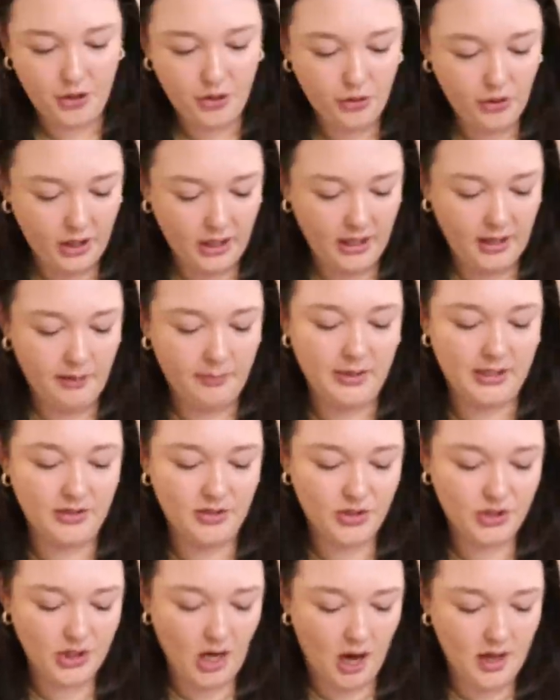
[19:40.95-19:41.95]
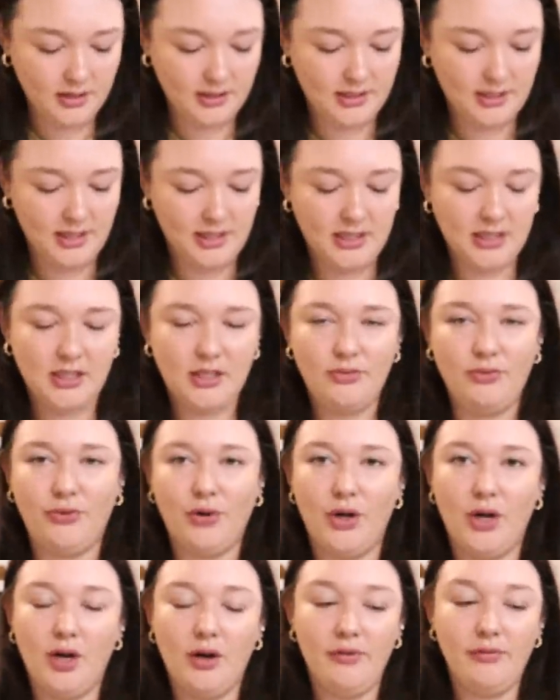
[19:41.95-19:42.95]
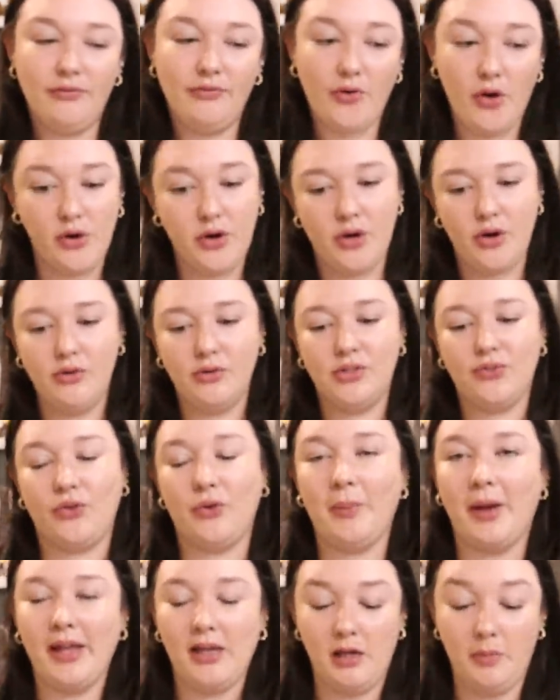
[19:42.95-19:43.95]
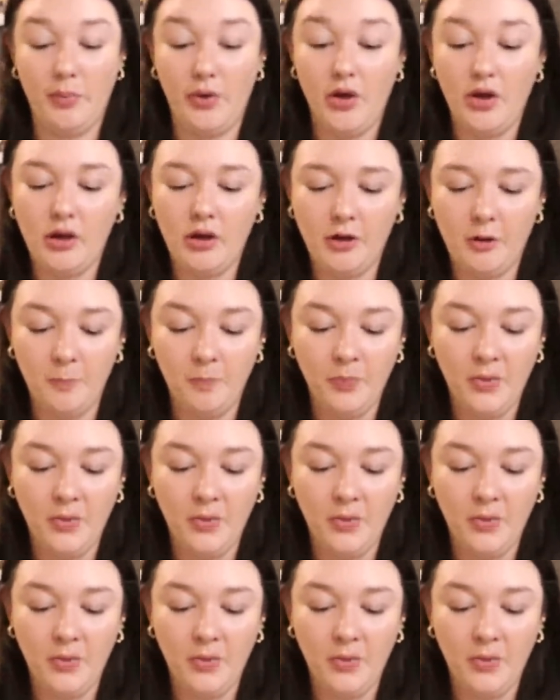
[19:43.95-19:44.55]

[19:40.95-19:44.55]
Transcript: cream and sauces for photos for my ebook.